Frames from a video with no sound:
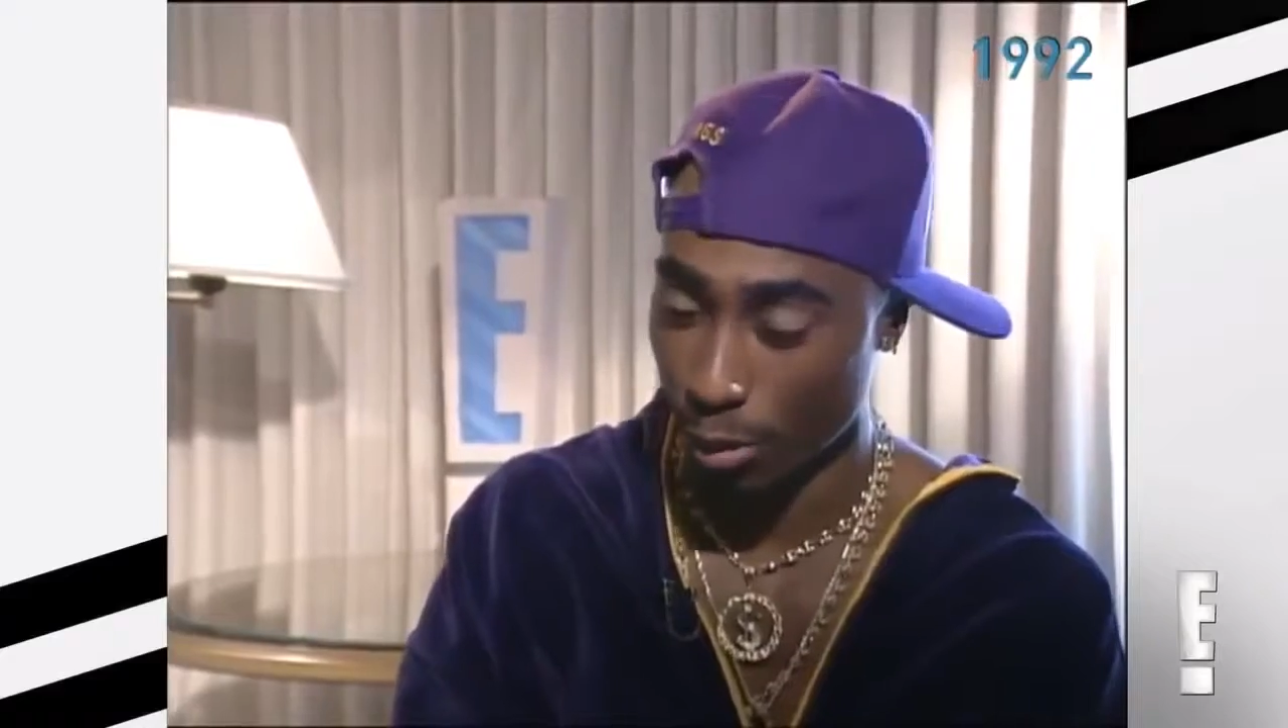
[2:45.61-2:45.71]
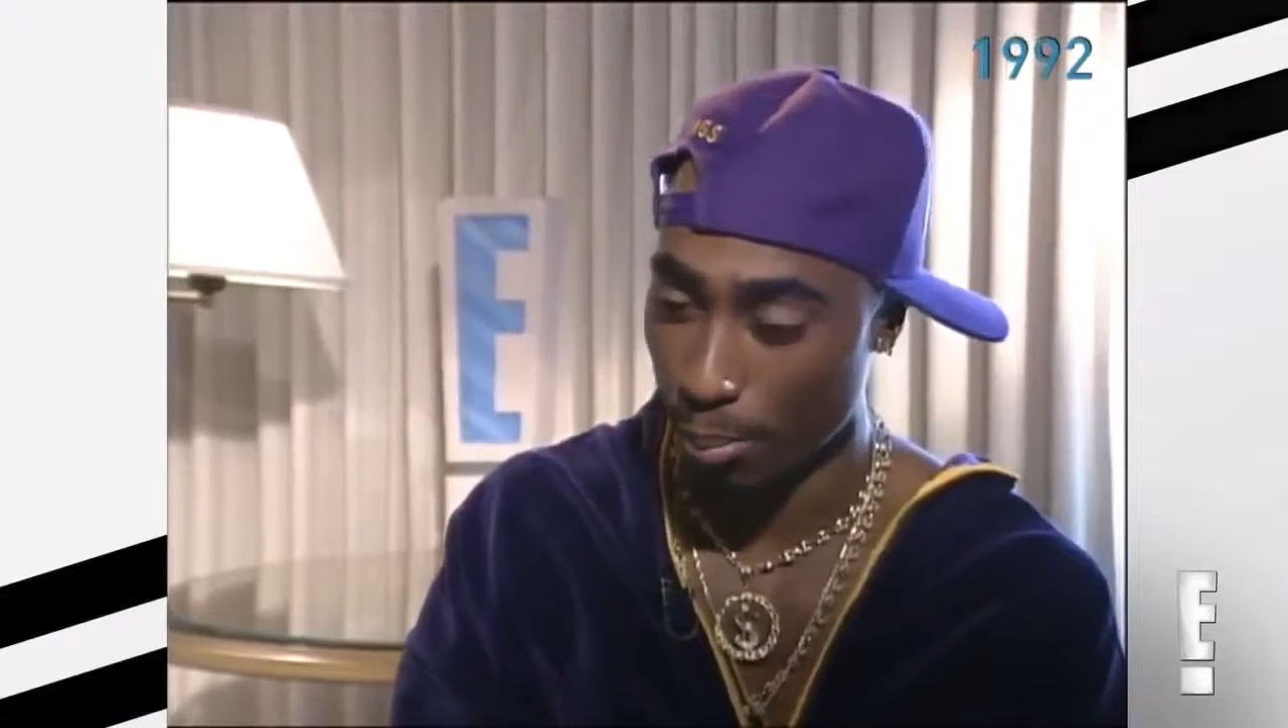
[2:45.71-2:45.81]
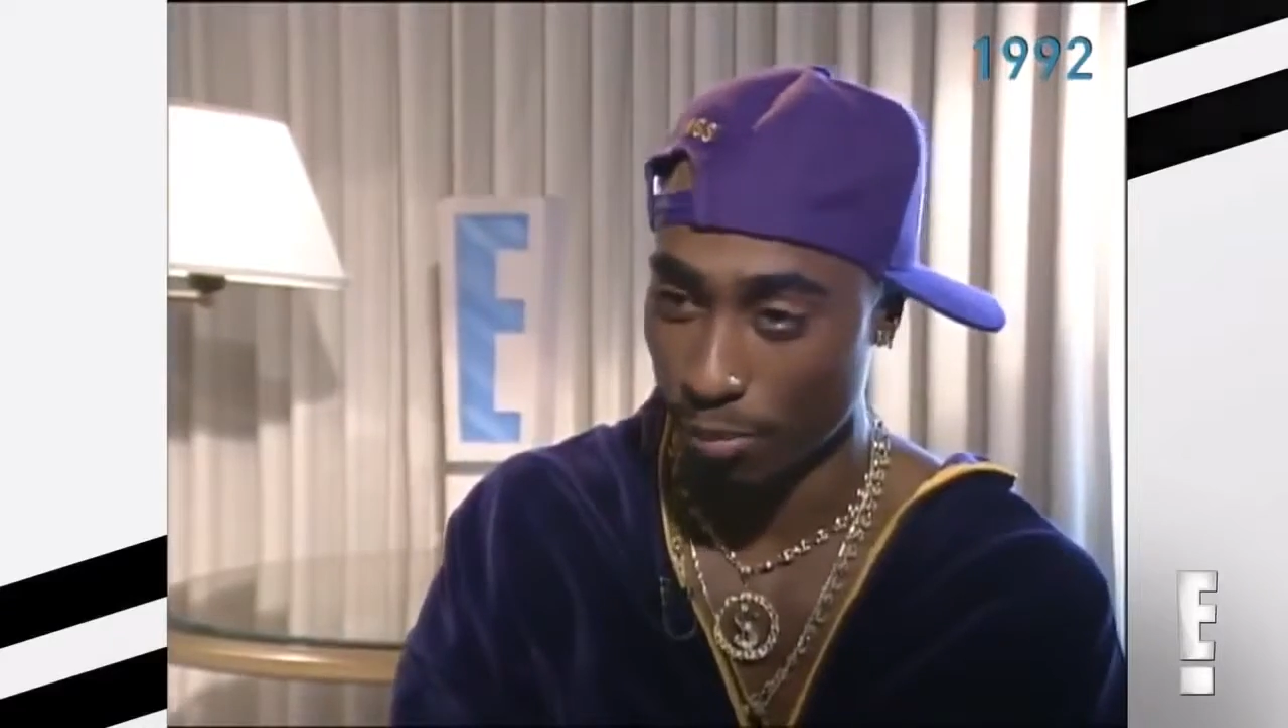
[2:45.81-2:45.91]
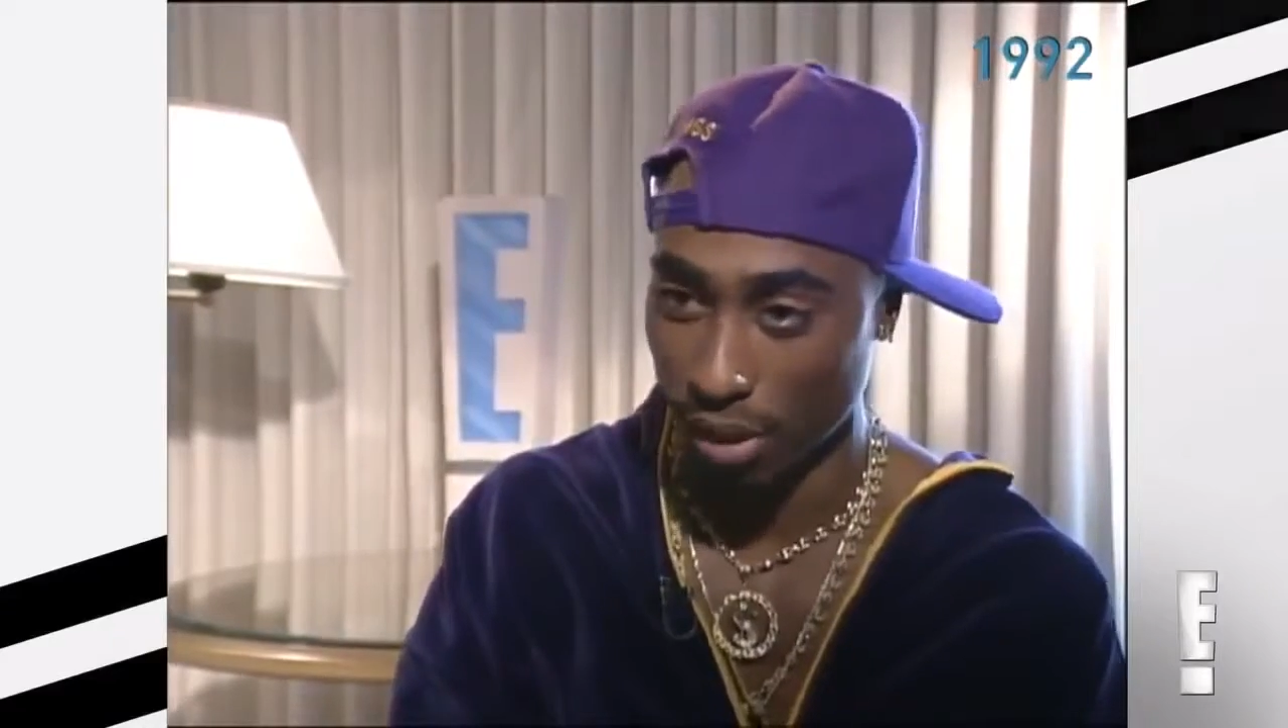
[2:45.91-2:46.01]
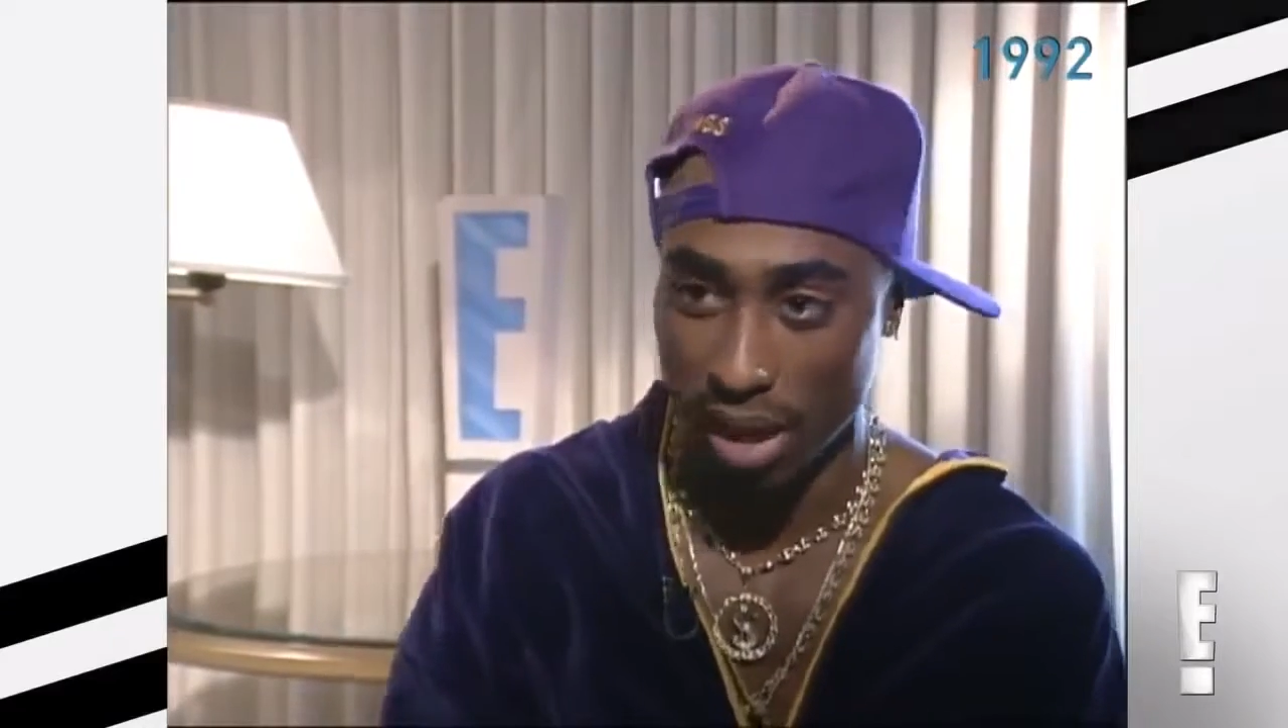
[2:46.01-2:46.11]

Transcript: for